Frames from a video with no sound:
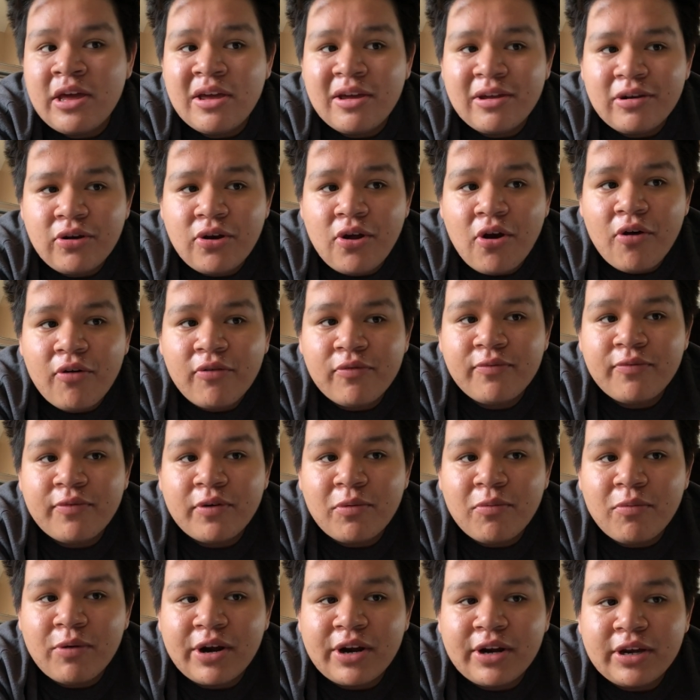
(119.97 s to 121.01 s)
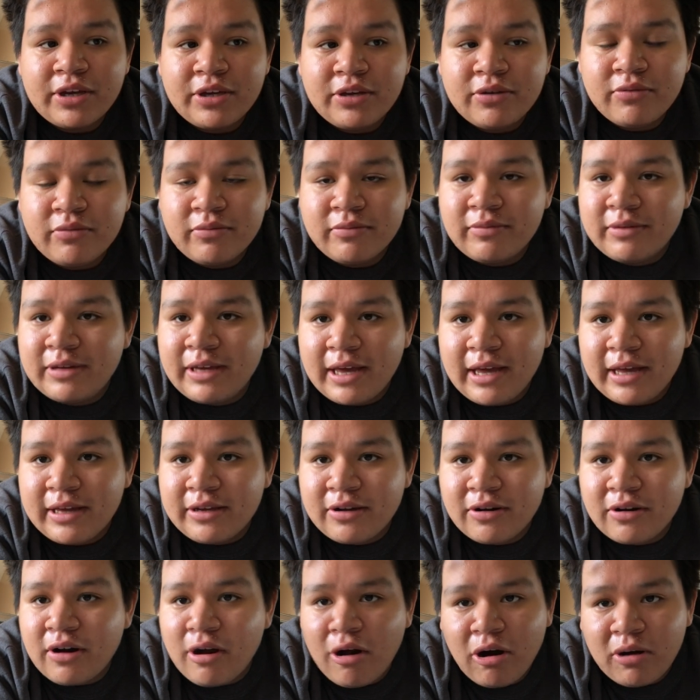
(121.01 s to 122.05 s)
known for where you get
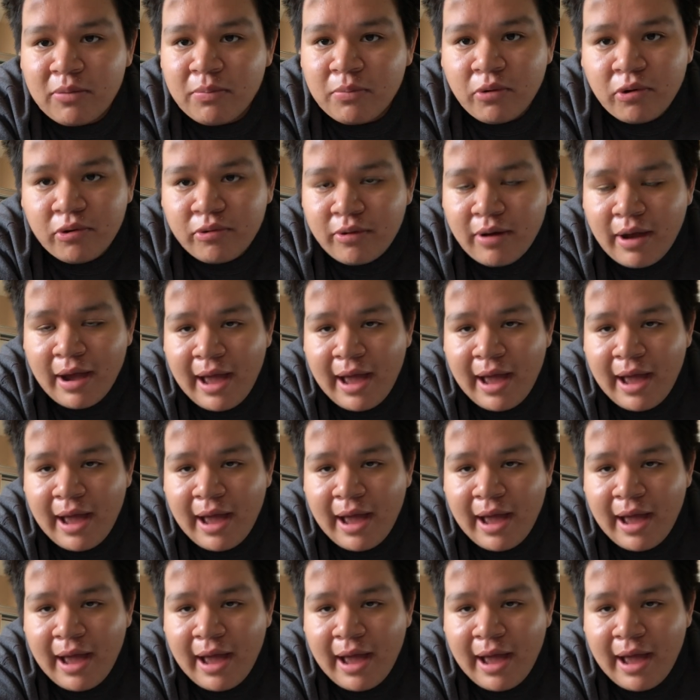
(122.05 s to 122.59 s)
your hormonal